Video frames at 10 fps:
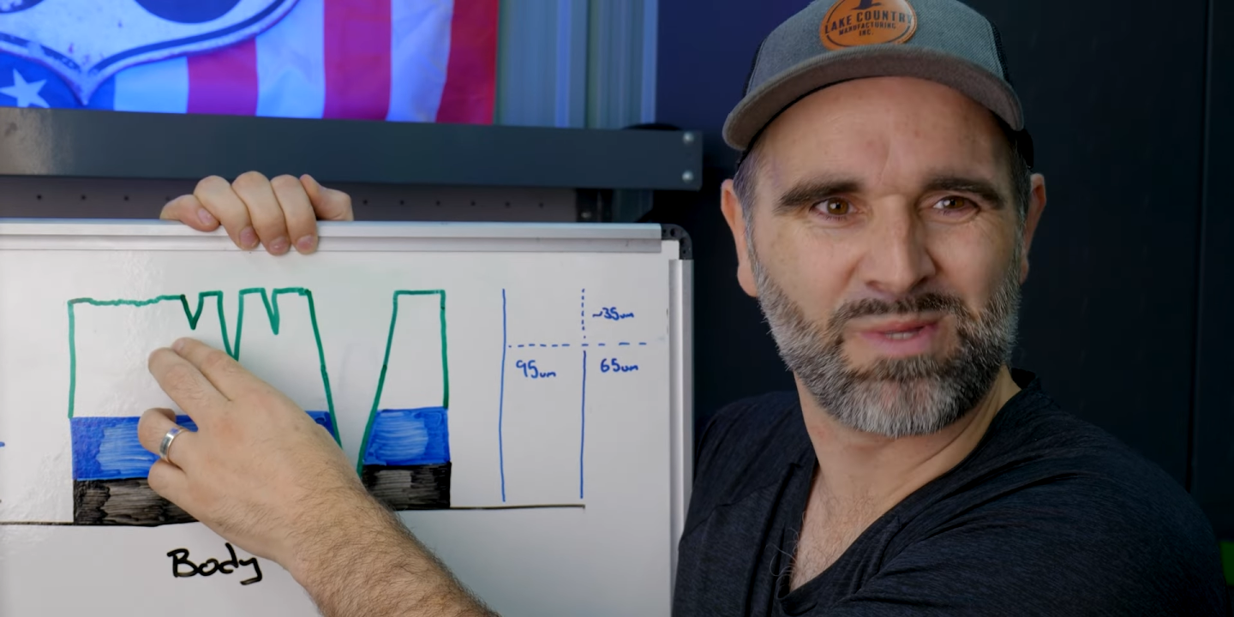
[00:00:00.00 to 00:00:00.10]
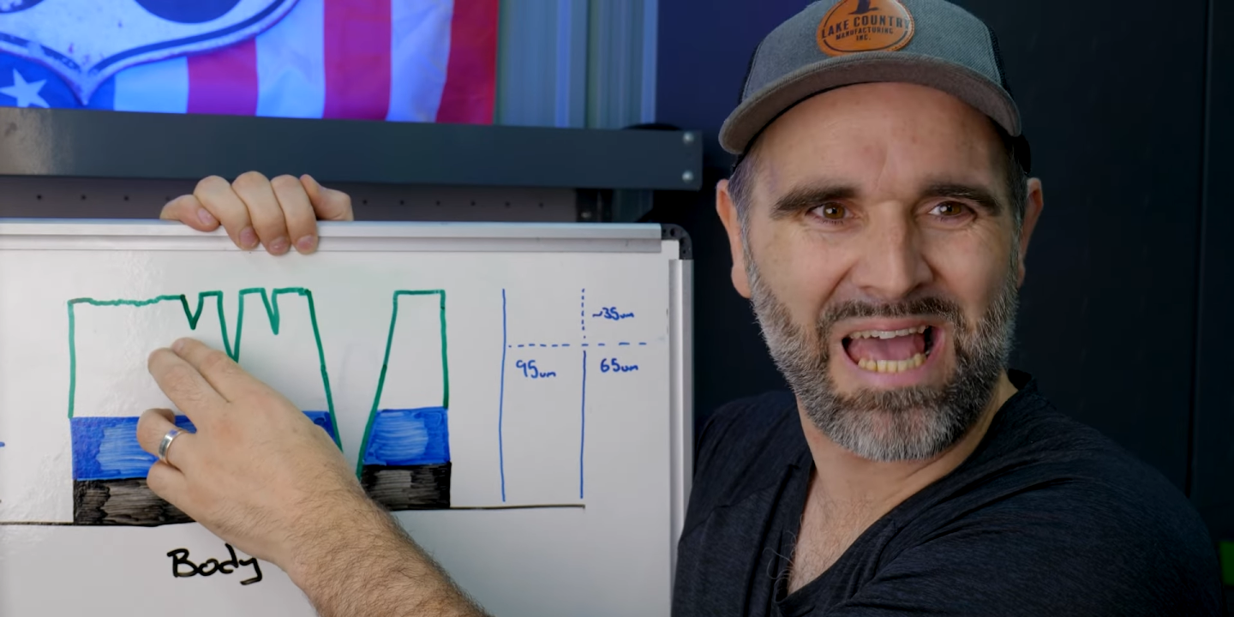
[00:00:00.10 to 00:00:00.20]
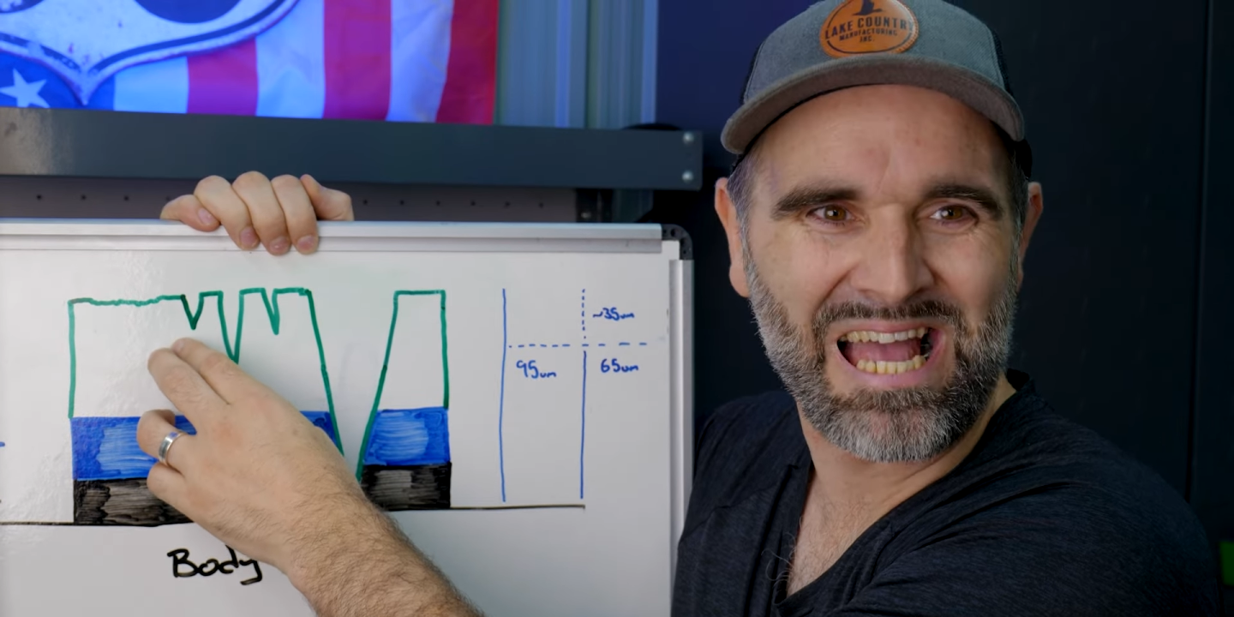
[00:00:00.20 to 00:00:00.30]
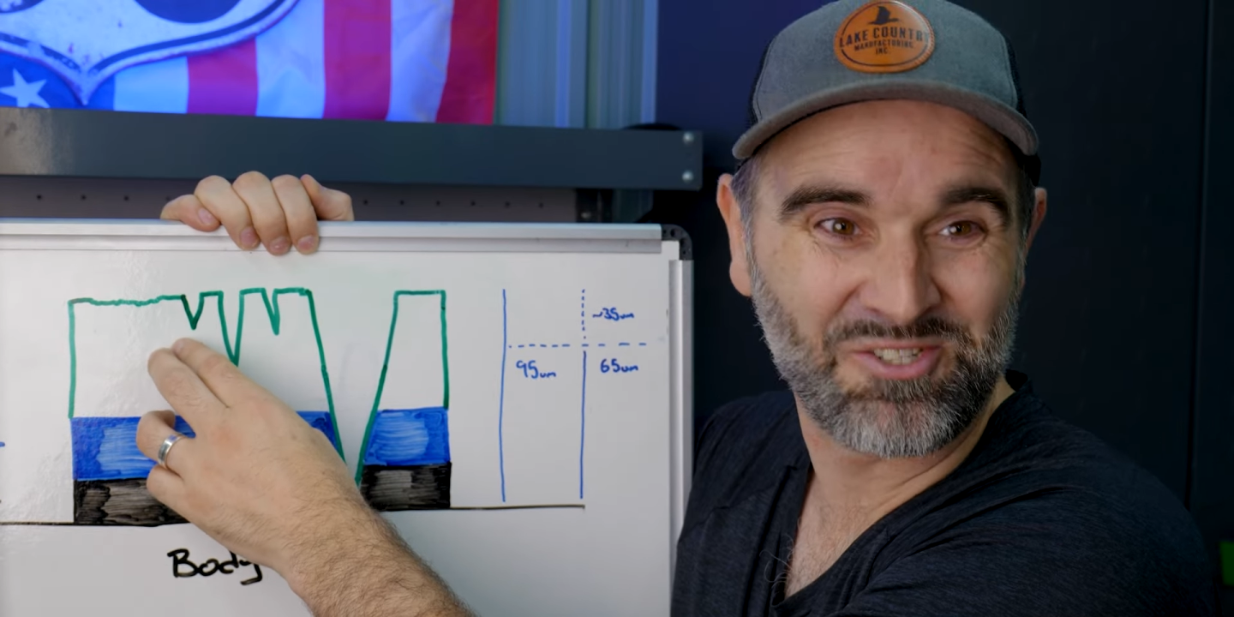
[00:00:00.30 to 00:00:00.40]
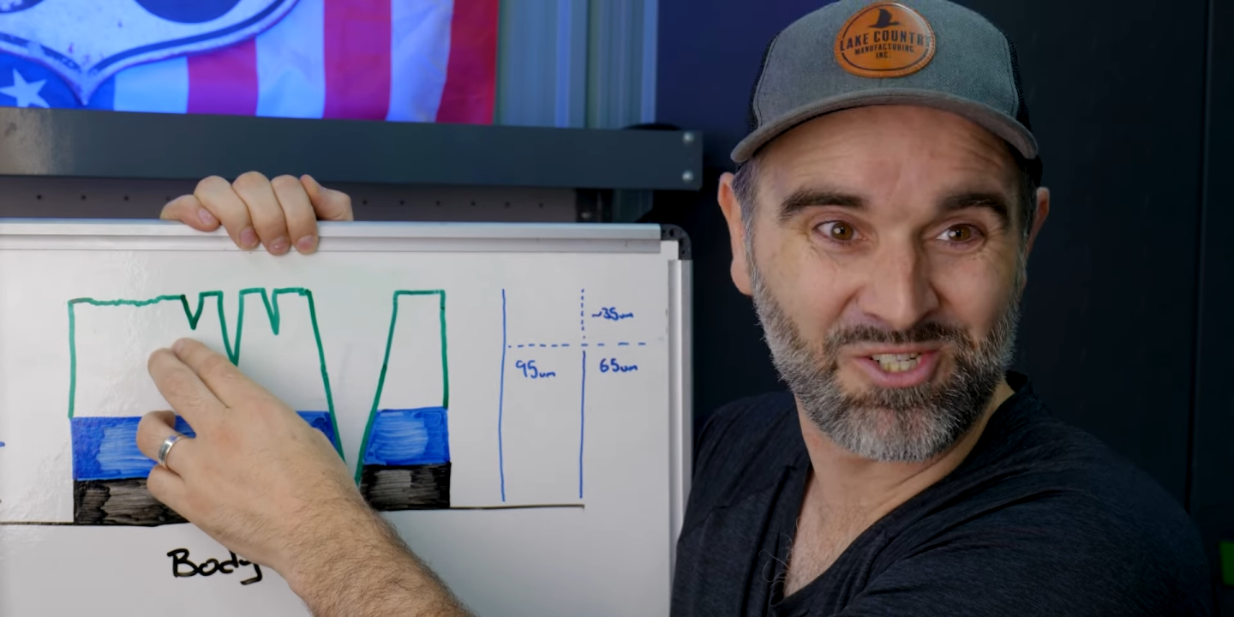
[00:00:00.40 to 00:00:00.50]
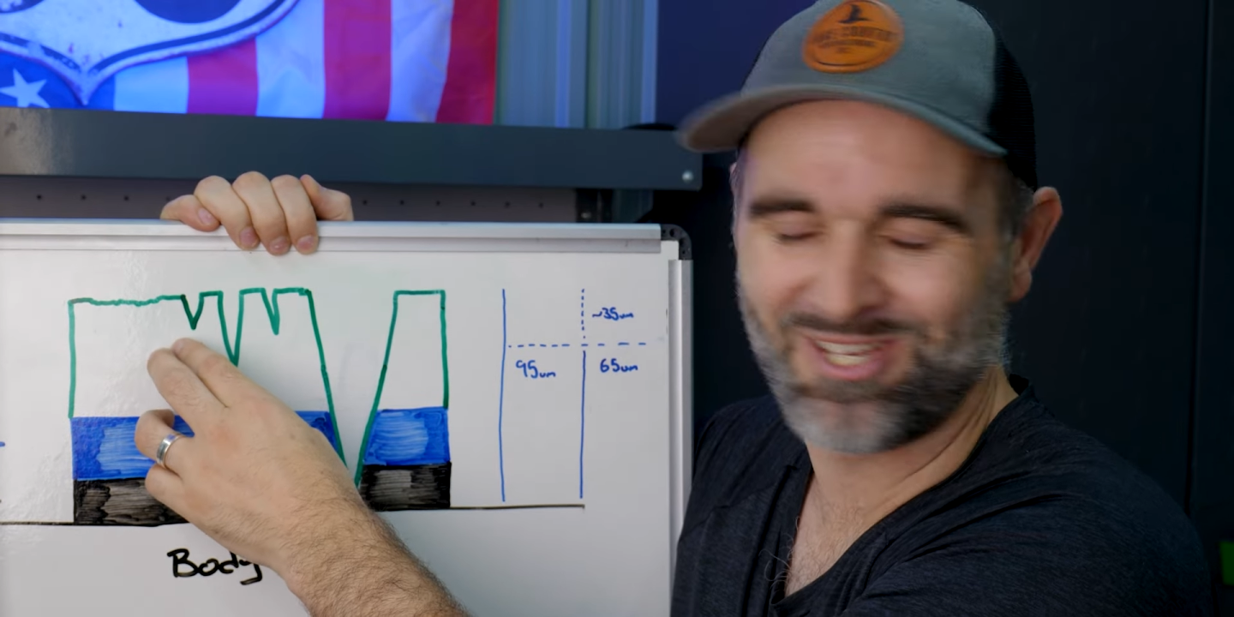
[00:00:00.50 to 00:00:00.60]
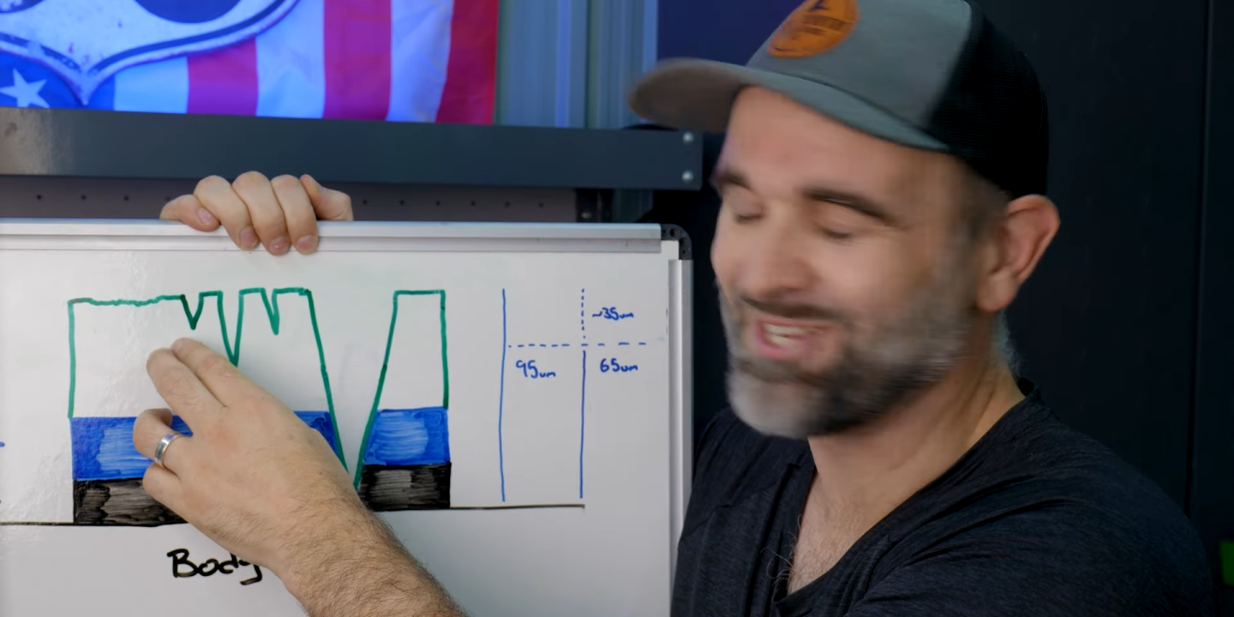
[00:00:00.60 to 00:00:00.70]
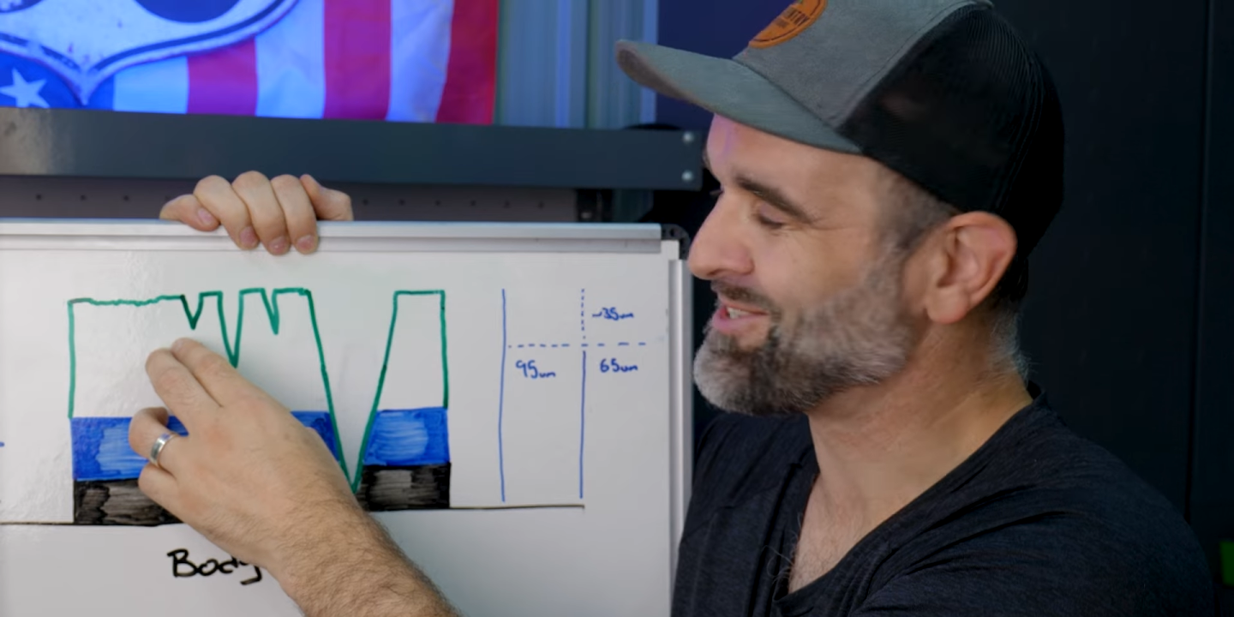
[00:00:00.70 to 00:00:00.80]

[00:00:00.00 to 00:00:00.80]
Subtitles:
with the hedges,